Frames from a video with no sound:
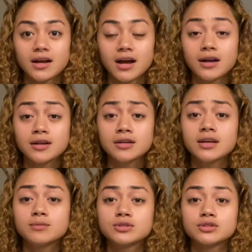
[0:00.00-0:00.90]
I
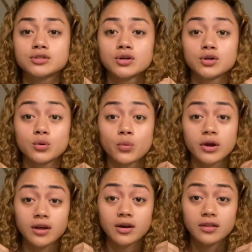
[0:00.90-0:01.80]
am still
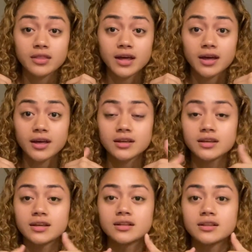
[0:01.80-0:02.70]
working on that.
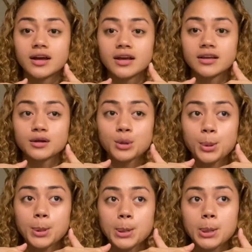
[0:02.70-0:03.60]
Like,
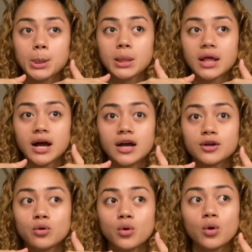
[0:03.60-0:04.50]
I
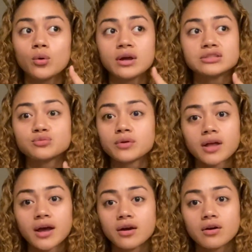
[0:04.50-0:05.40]
don't always
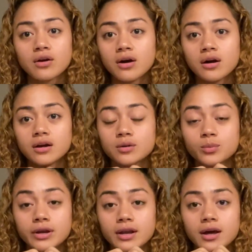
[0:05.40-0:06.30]
rely on God
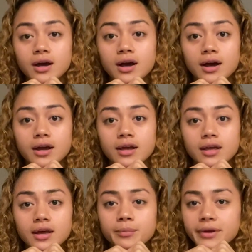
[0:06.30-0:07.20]
when I
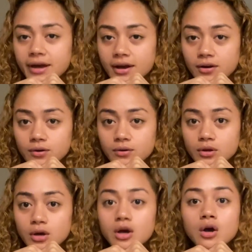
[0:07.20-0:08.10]
am down,
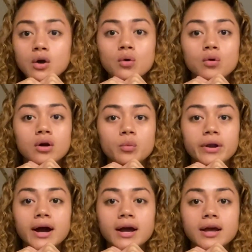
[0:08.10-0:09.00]
or when
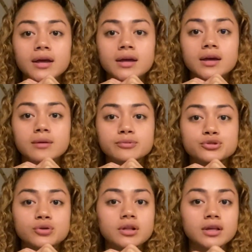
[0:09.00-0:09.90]
I am
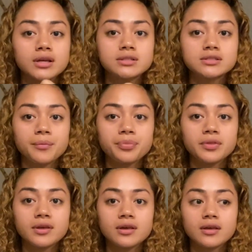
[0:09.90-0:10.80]
struggling in
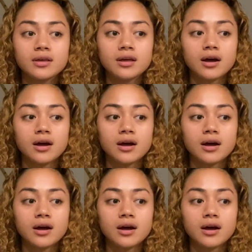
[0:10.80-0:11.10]
something.